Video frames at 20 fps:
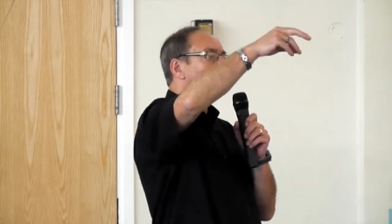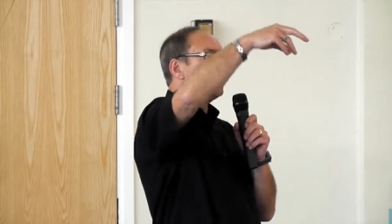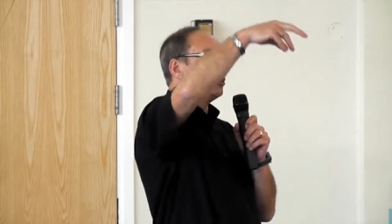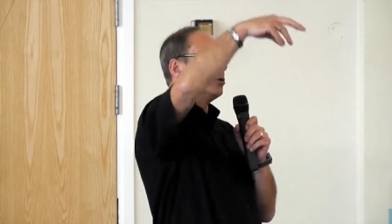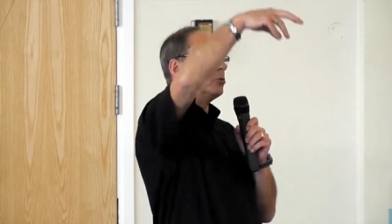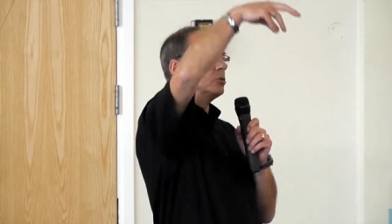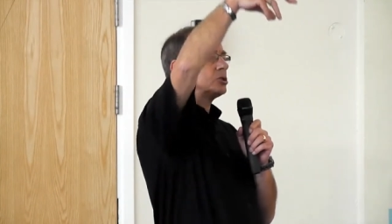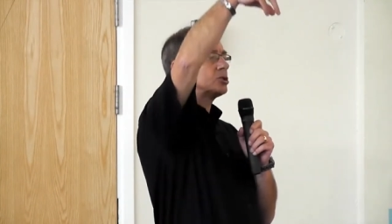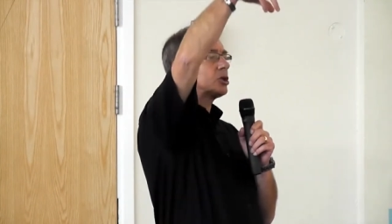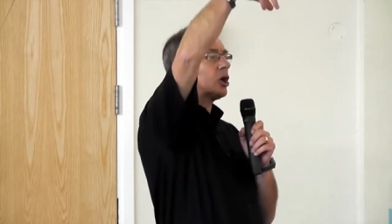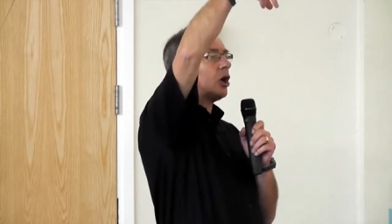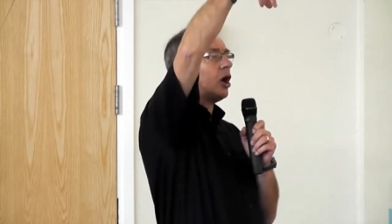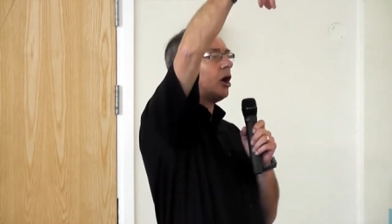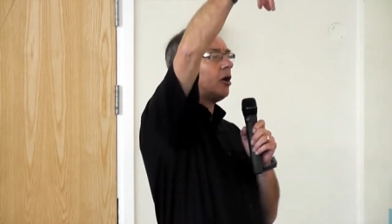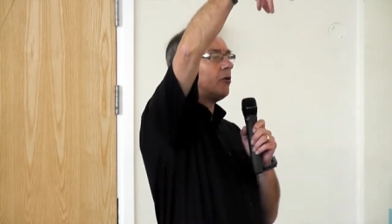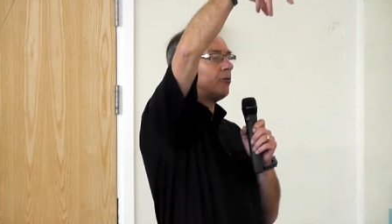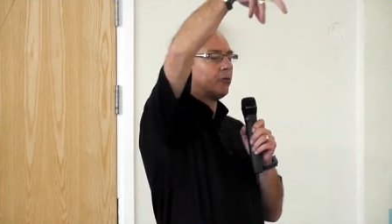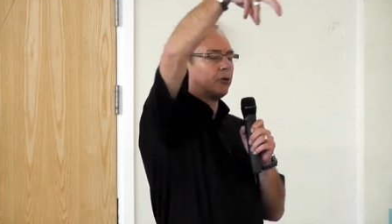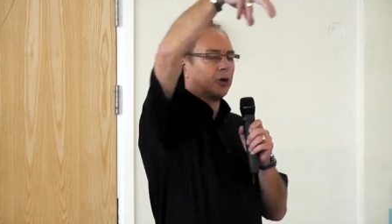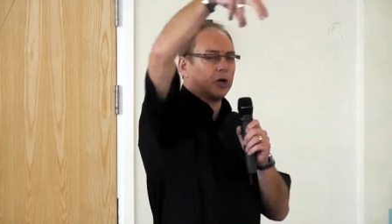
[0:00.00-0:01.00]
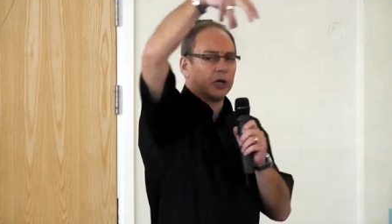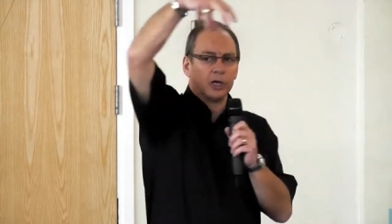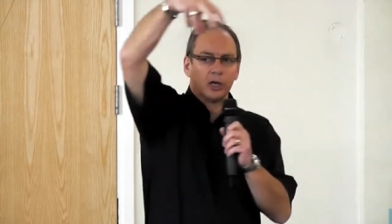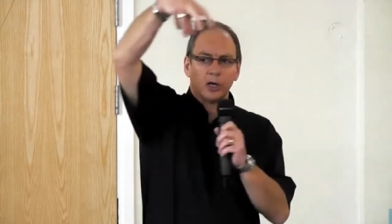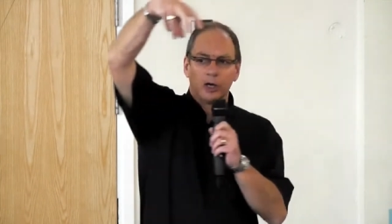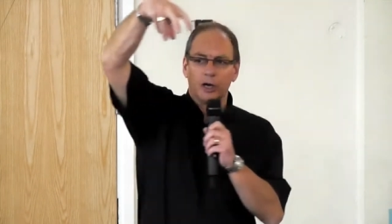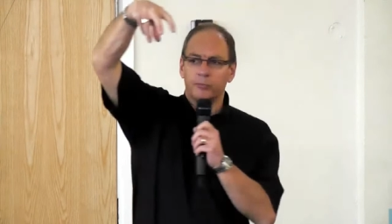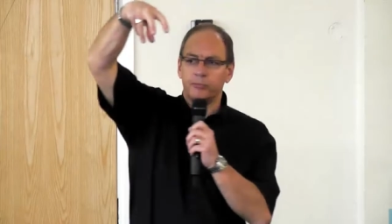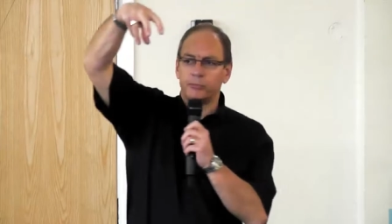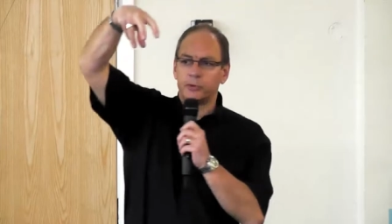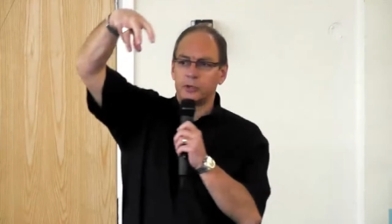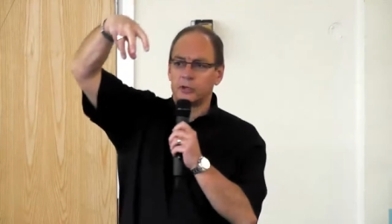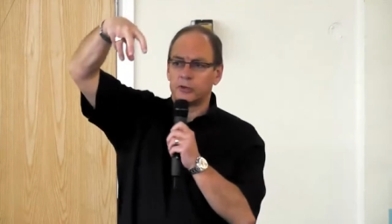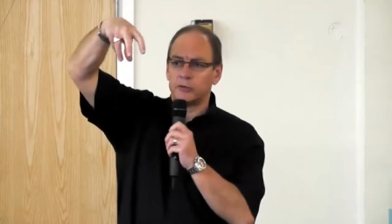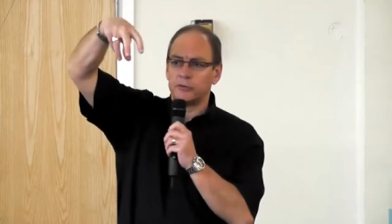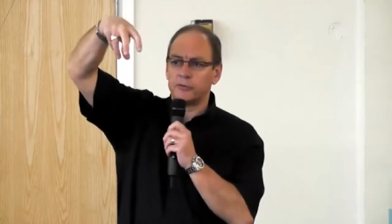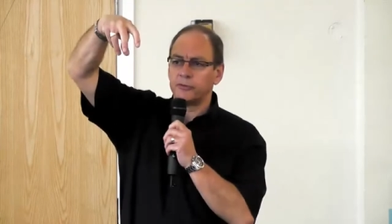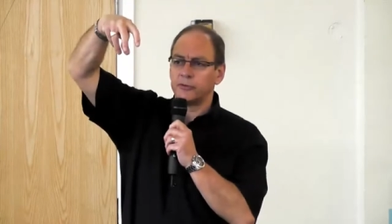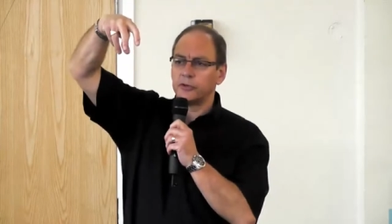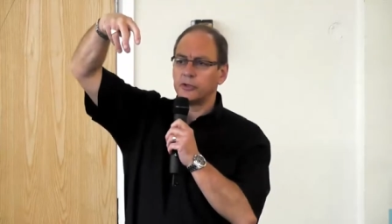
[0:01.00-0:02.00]
that was hovering
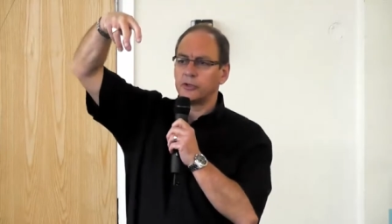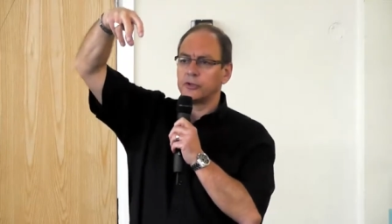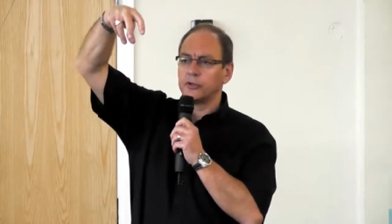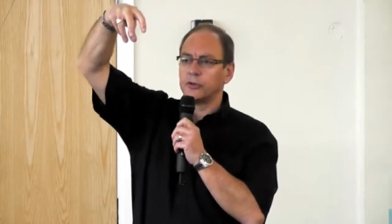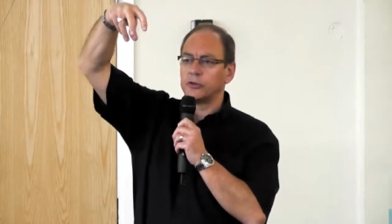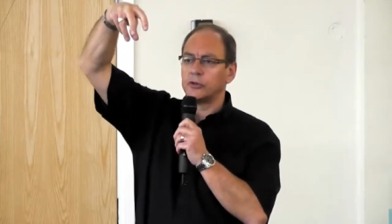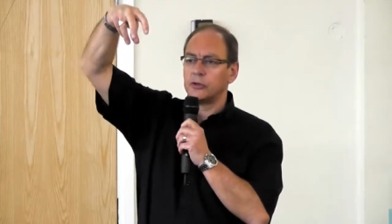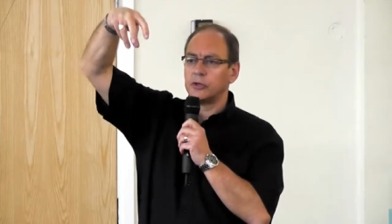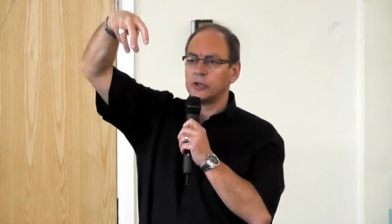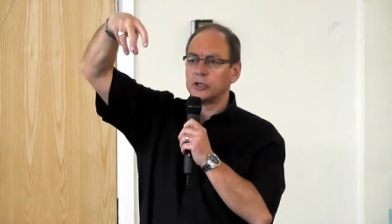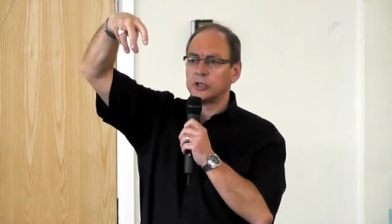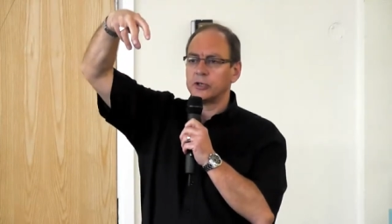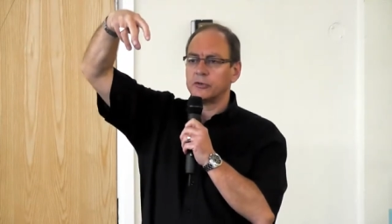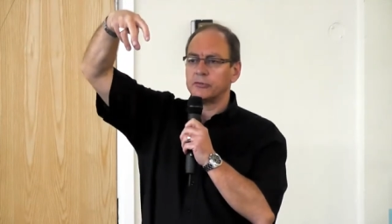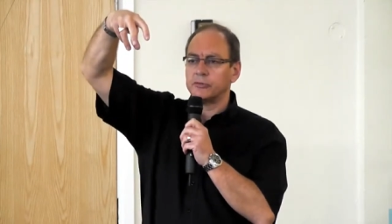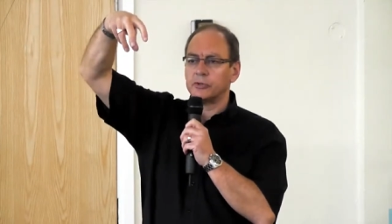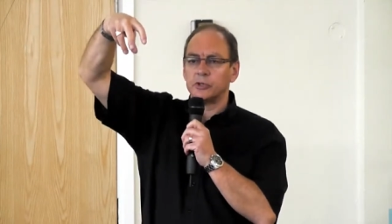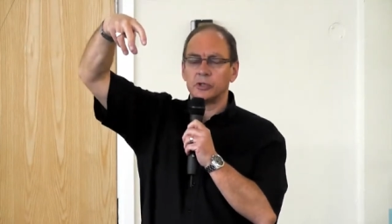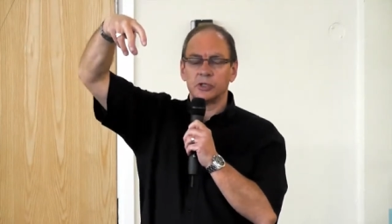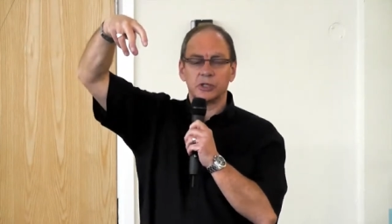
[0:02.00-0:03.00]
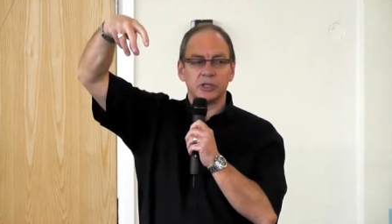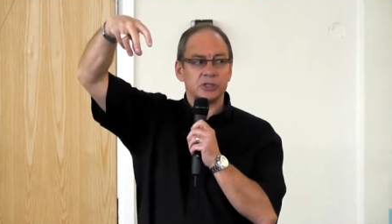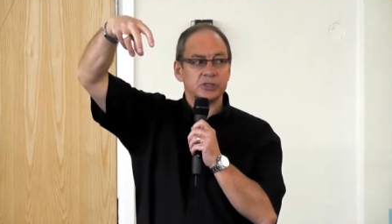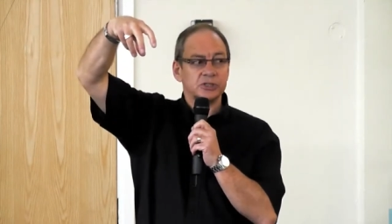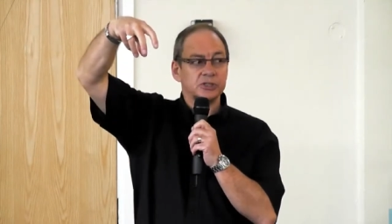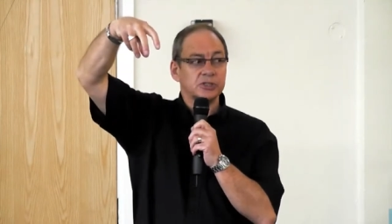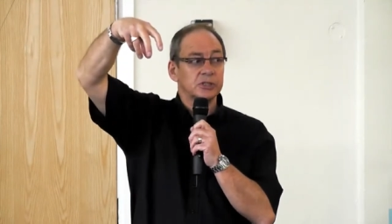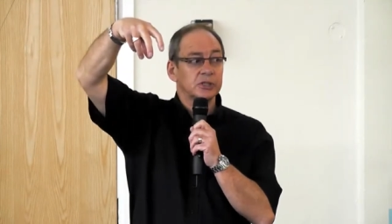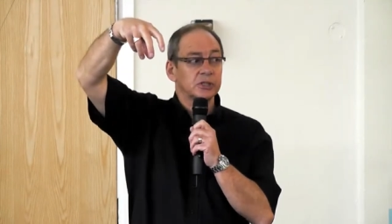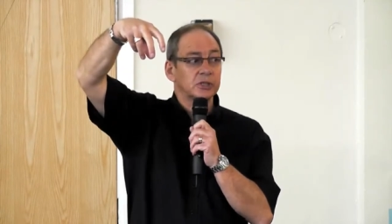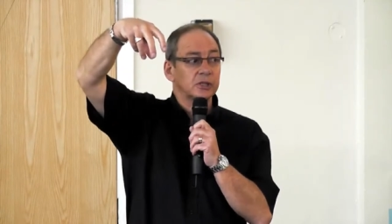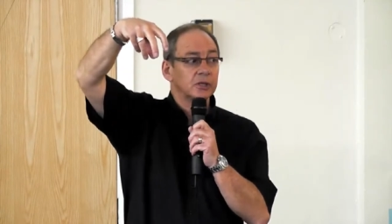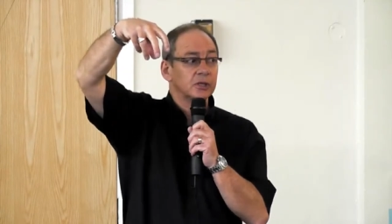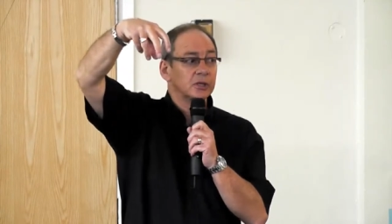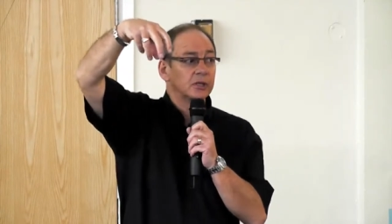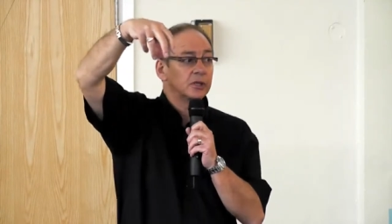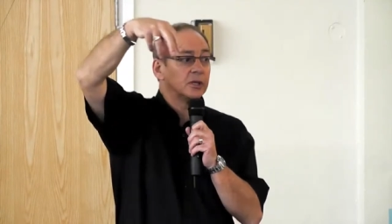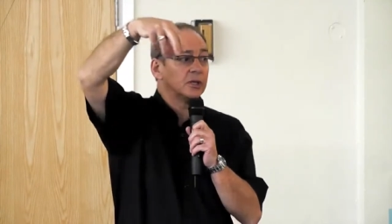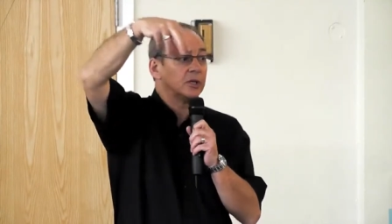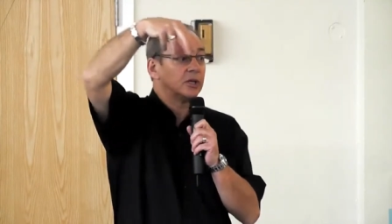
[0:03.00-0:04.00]
above the Holy of Holies.
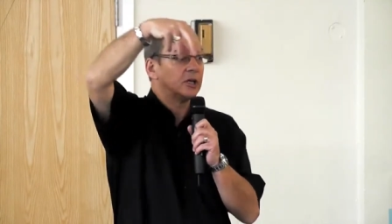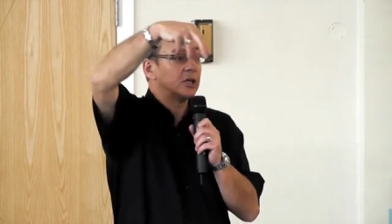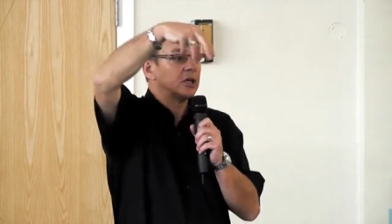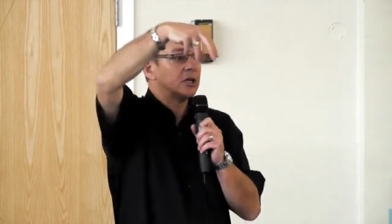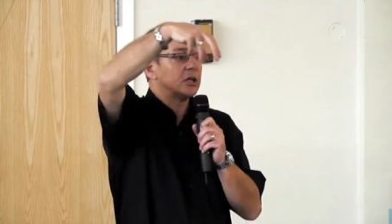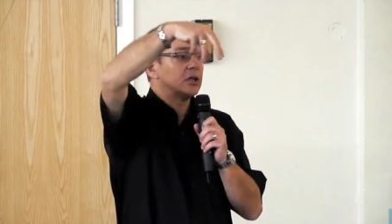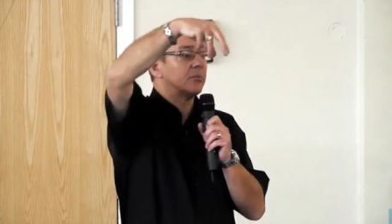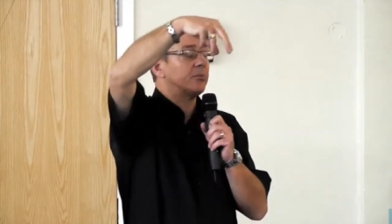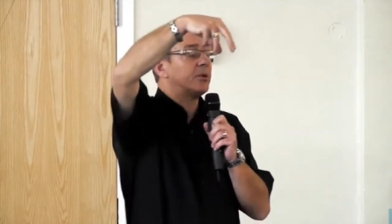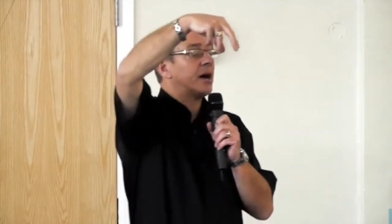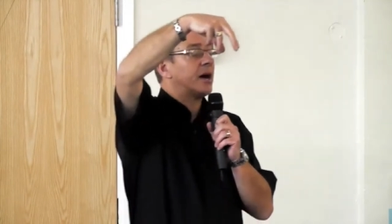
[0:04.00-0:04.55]
The